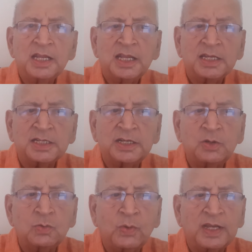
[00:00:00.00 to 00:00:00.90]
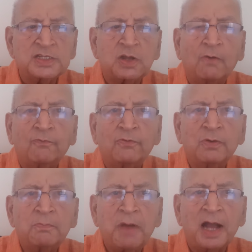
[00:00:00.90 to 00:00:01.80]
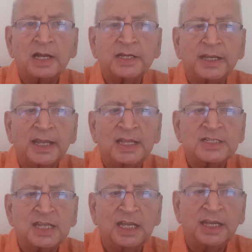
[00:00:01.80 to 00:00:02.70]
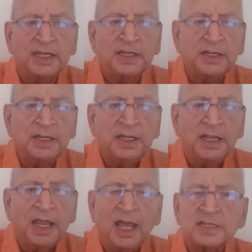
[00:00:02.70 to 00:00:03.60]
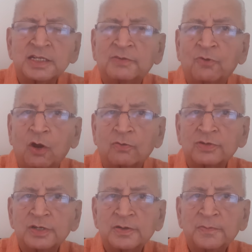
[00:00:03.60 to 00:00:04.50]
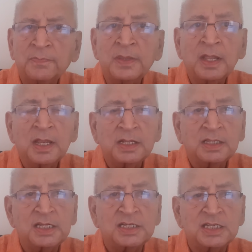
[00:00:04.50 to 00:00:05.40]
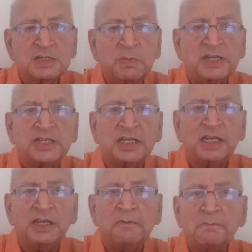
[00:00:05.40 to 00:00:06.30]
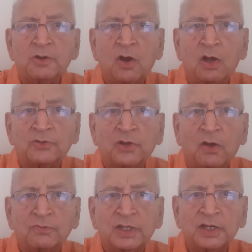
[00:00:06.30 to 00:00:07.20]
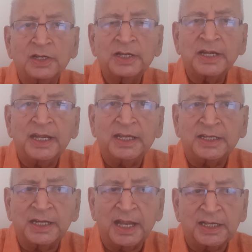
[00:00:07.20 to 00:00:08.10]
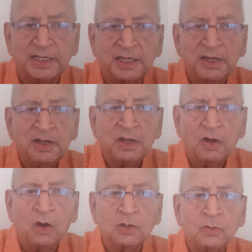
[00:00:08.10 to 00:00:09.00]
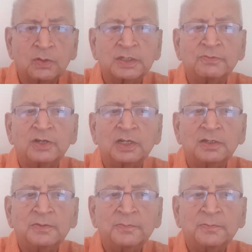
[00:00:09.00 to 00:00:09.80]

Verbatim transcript: is the new ways of marketing and selling has evolved. This is basically because of the internet all over the world.